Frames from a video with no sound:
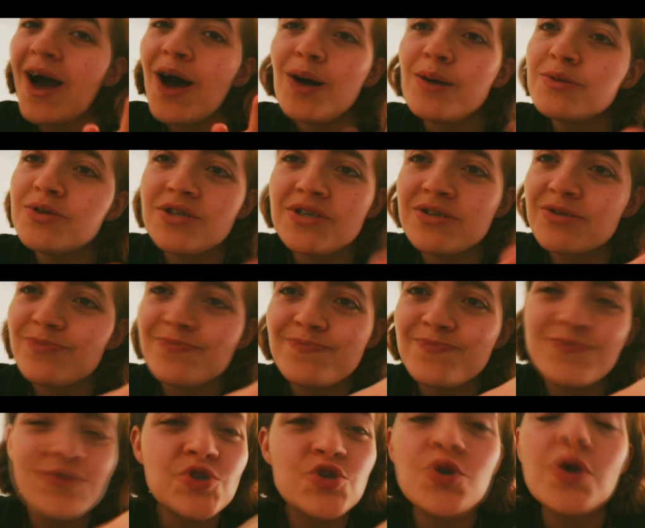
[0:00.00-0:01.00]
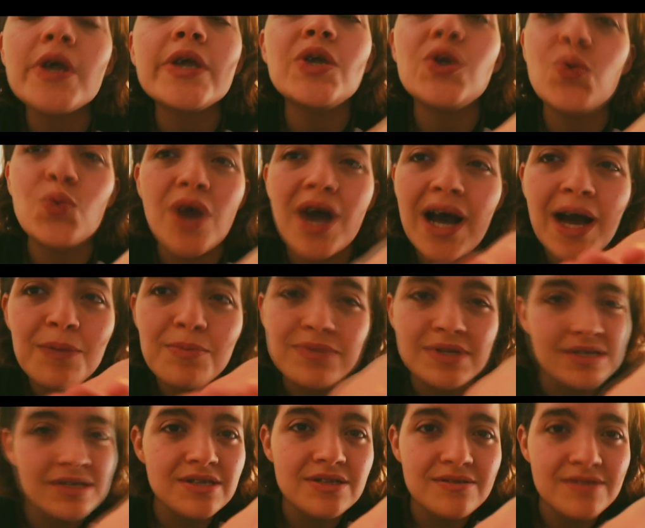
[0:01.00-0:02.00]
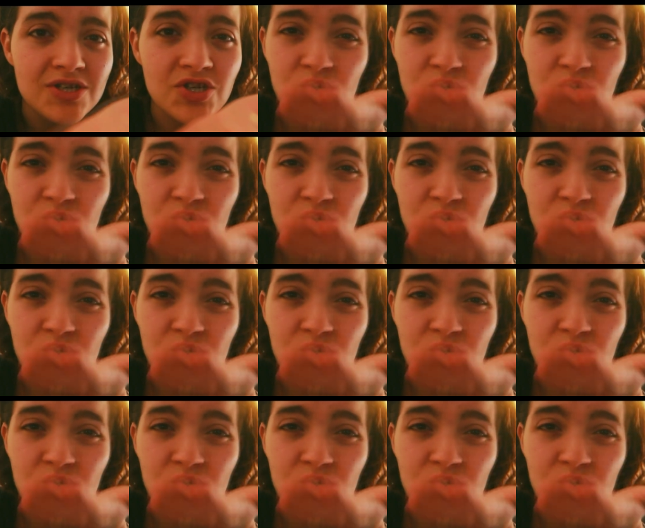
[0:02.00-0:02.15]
I'll just show you what happens.